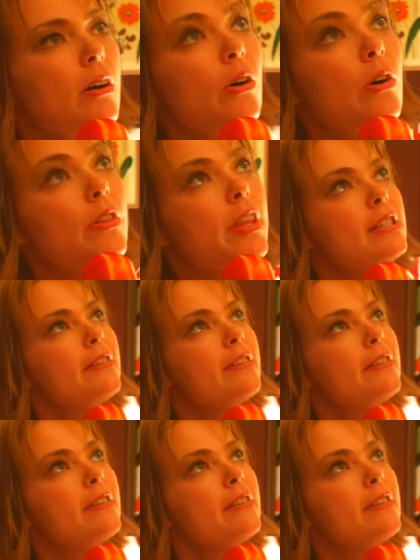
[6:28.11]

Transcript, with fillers: Oh, that's a